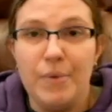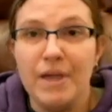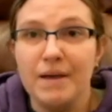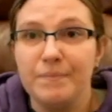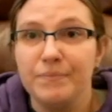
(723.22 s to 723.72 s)
But
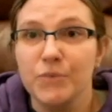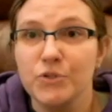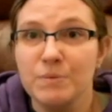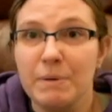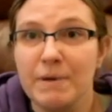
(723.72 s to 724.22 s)
yeah,
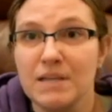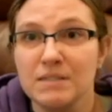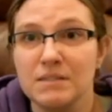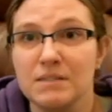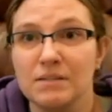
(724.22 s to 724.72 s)
those are my
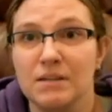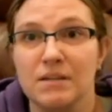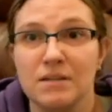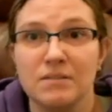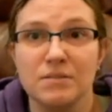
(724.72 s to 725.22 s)
masks
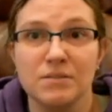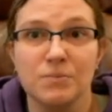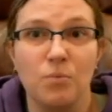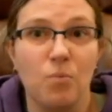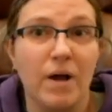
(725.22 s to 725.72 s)
and
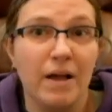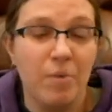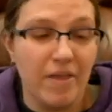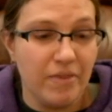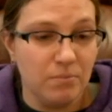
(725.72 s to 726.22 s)
why I
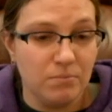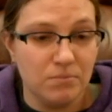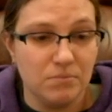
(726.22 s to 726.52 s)
bought them.